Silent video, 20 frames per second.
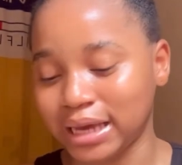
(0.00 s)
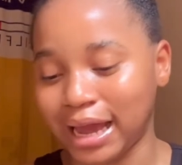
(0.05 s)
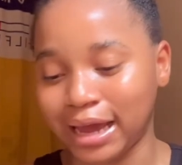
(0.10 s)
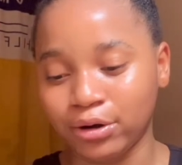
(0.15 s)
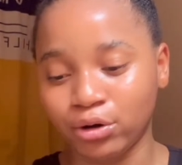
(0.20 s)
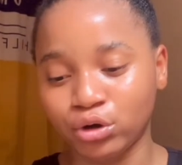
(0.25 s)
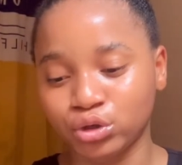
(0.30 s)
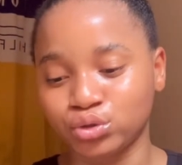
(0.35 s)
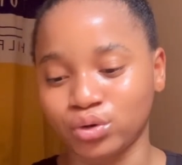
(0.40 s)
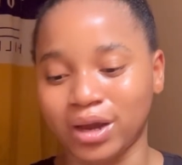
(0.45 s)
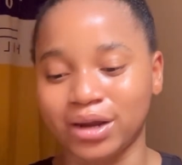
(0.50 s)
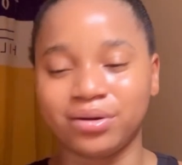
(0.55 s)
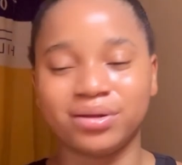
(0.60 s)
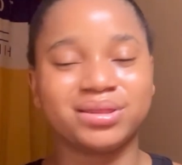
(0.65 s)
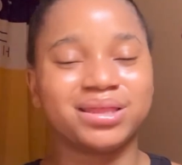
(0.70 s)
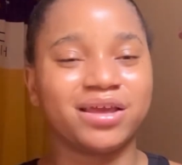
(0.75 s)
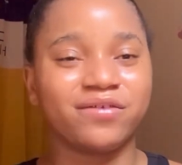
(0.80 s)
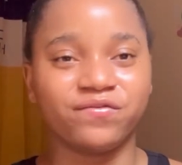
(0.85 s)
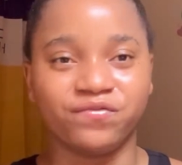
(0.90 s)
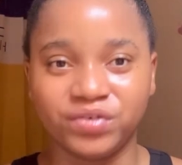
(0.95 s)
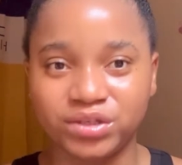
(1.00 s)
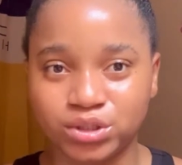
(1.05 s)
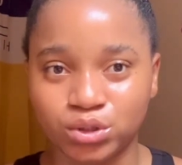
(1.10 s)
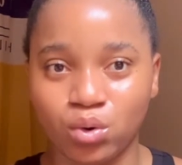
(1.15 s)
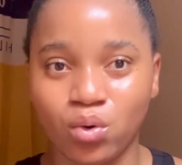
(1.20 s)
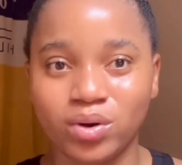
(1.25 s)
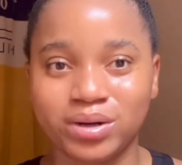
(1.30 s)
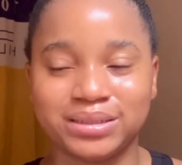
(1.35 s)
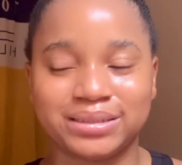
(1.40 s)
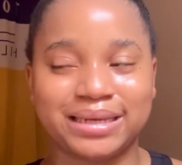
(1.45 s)
And also, I don't think Veet
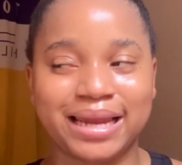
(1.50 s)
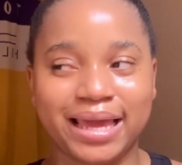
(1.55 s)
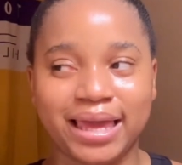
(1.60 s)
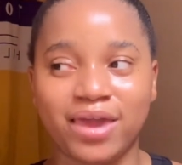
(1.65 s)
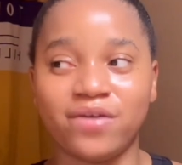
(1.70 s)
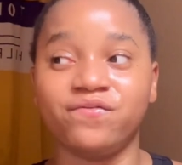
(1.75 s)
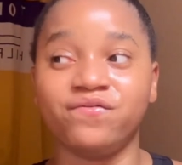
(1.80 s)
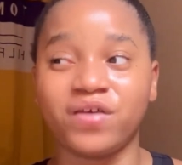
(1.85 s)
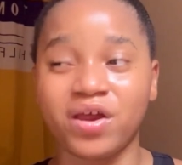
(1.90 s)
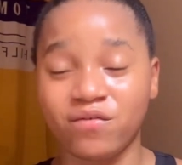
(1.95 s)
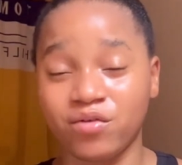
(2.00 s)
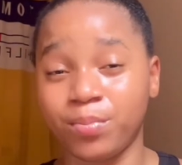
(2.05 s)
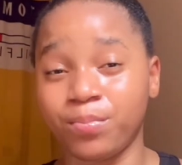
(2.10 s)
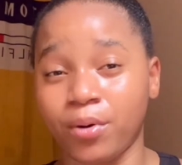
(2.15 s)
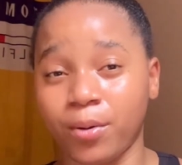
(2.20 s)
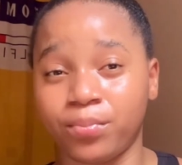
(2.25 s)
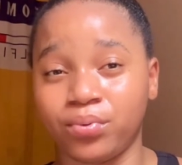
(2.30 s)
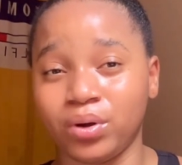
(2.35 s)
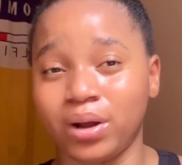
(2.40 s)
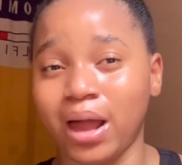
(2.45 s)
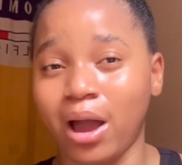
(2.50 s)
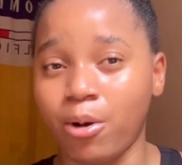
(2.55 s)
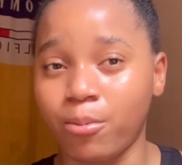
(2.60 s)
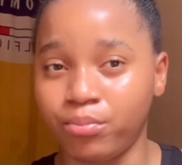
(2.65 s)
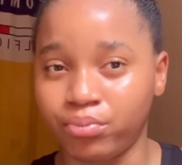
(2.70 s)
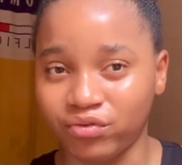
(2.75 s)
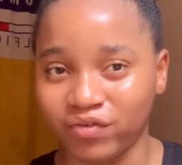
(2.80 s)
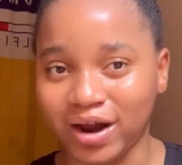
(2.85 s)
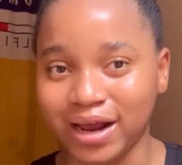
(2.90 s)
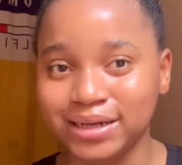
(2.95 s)
Gold is like a very popular
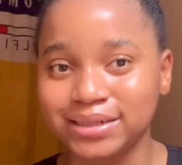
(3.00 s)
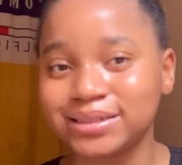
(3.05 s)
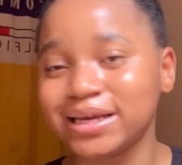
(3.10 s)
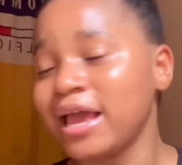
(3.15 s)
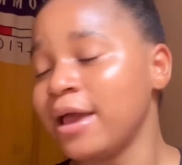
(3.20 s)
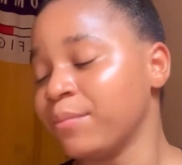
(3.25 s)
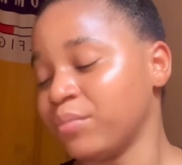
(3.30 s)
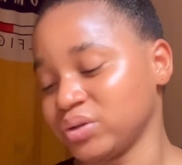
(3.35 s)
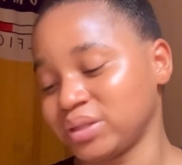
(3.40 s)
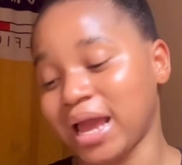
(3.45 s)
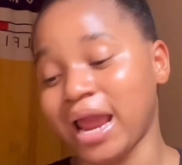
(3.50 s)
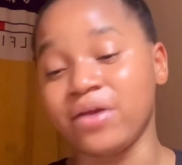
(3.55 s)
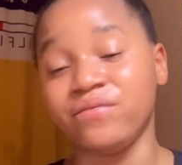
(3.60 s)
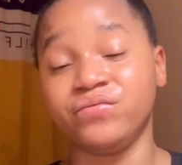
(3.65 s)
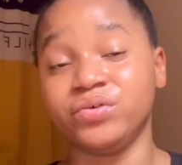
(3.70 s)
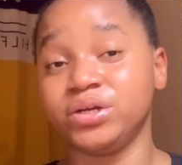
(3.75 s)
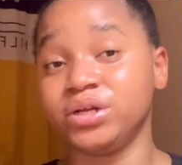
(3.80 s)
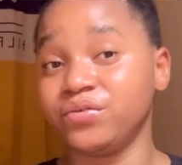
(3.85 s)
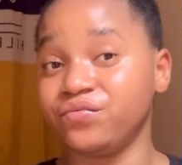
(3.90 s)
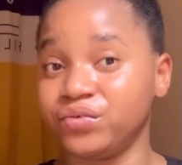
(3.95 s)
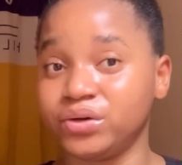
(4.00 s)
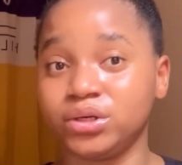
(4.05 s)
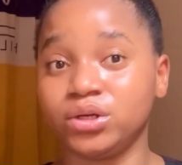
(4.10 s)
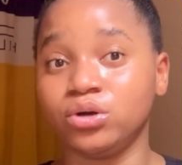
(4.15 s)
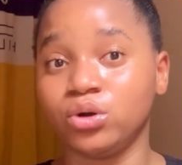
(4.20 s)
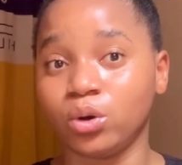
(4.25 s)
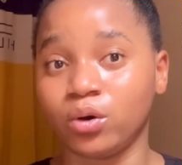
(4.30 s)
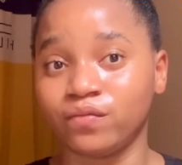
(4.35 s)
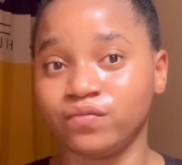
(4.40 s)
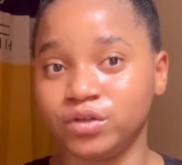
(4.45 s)
brand, but I really
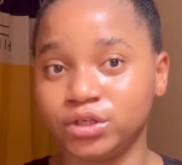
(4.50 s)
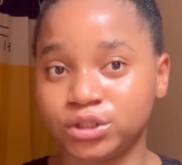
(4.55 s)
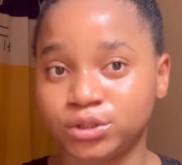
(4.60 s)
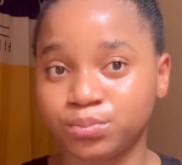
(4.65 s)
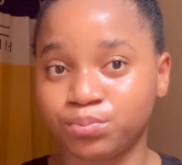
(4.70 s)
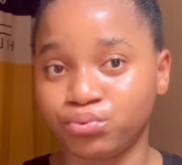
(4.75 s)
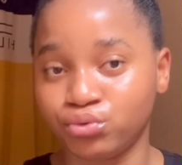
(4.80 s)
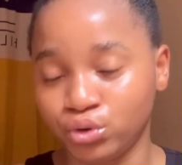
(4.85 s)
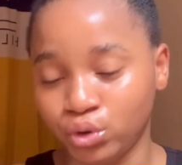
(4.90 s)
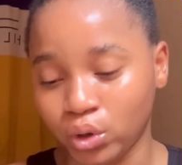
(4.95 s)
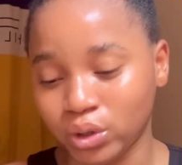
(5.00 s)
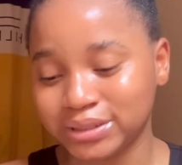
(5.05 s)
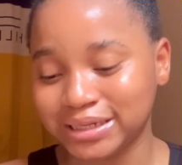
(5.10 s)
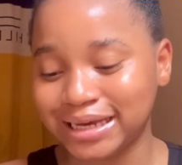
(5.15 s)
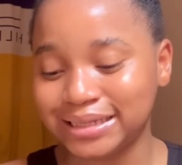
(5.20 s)
love this product.